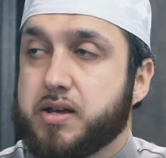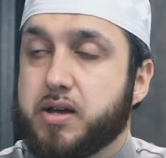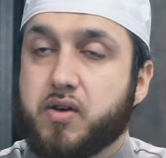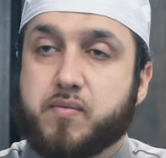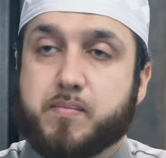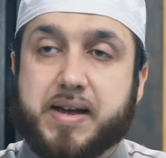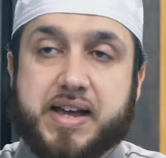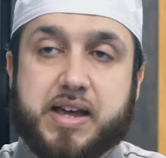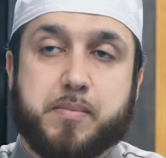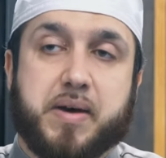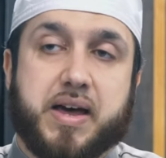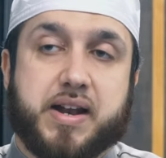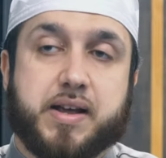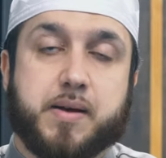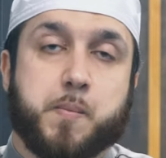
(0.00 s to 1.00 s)
of my
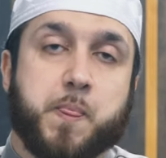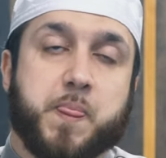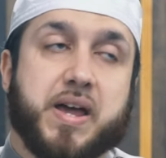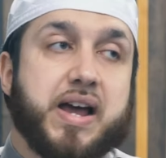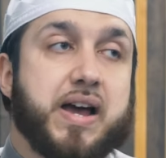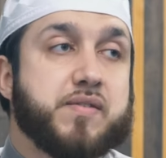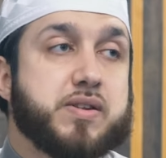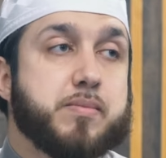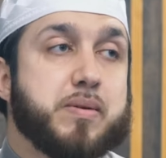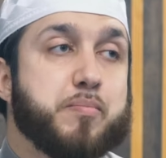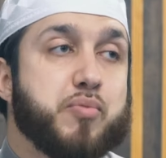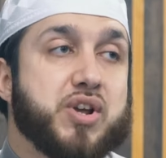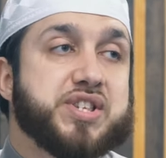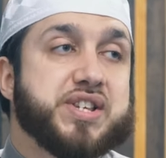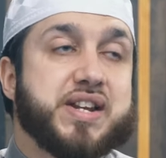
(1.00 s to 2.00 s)
ibadah. I have to be
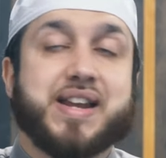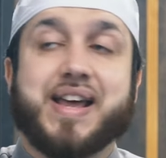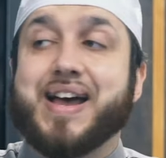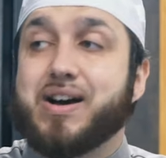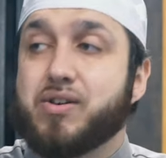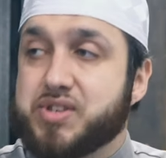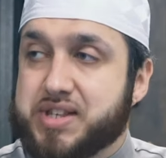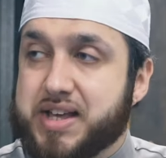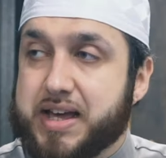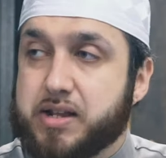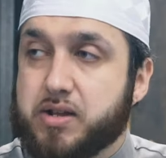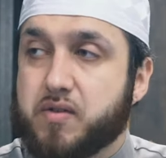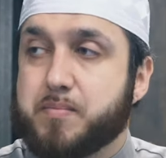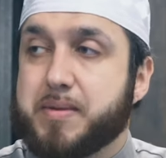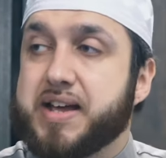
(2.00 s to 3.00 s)
present
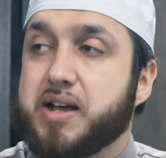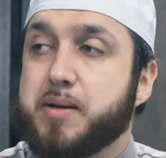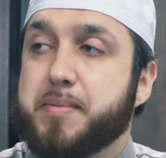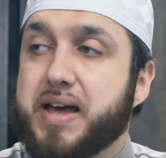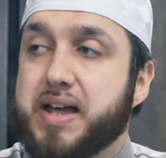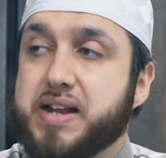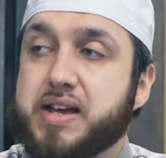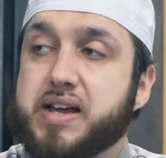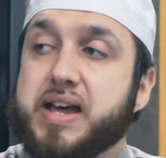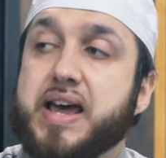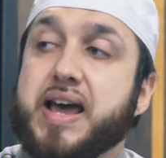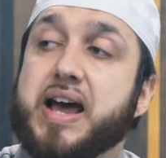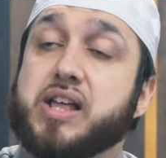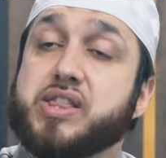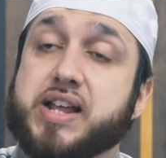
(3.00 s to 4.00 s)
outside of my ibadah,
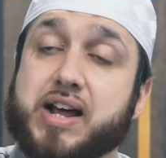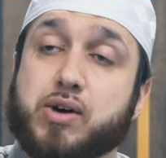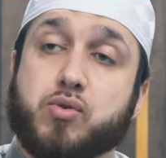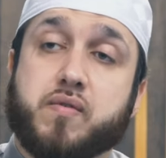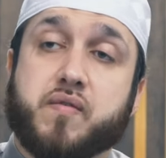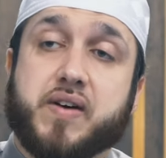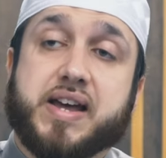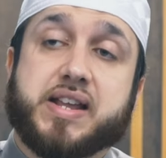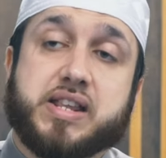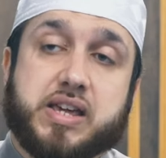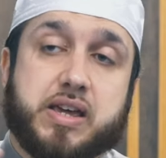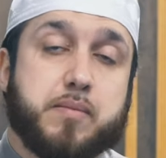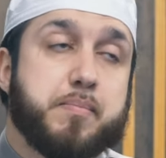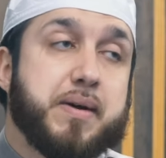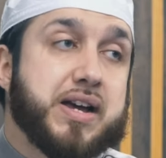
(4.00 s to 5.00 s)
and then I will find
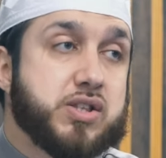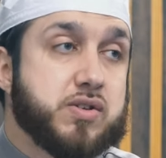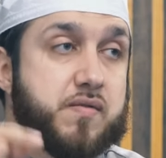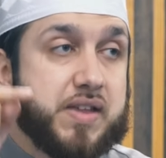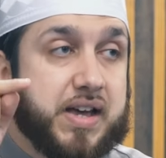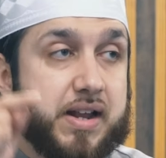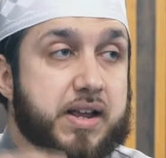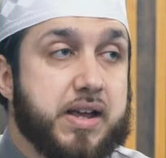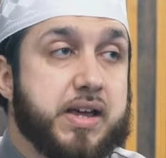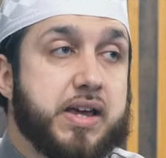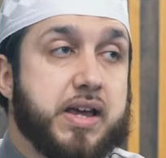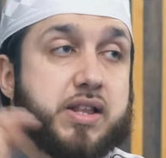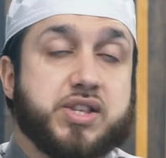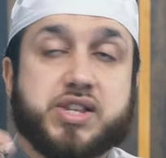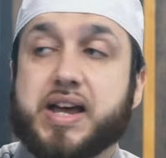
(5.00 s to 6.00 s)
the impact of that
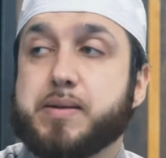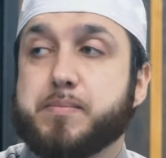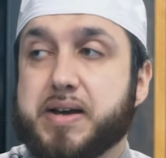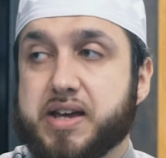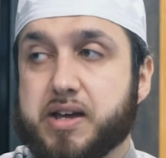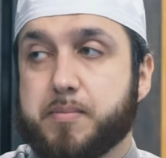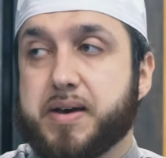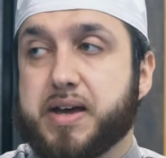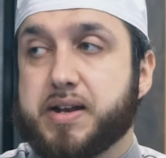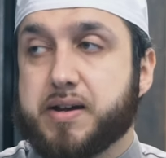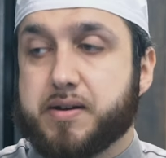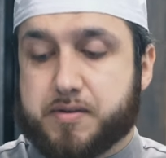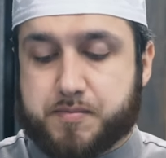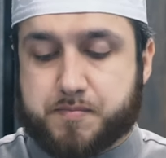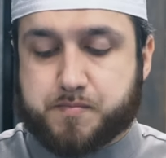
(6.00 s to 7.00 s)
inside my
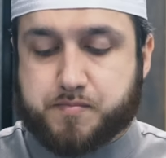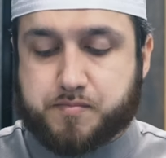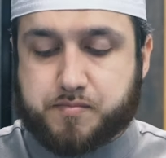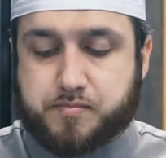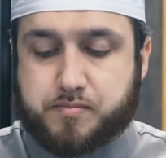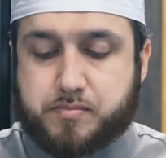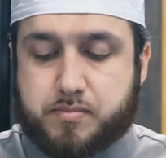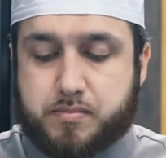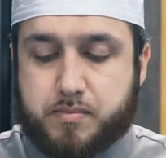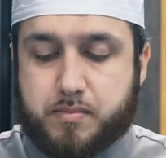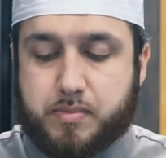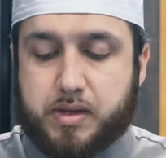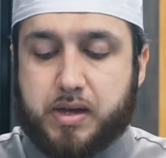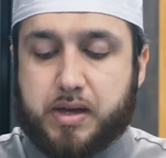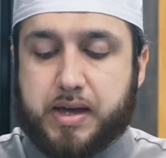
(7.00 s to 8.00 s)
ibadah.
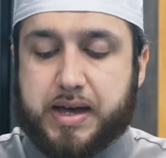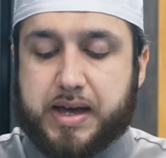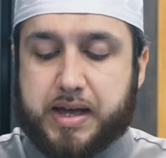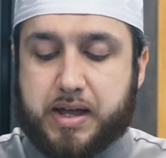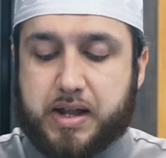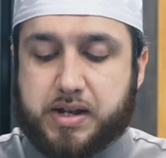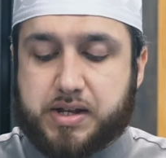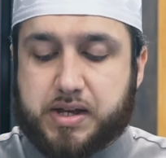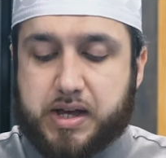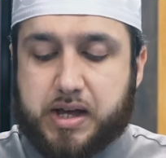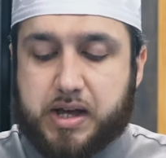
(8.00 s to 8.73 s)
And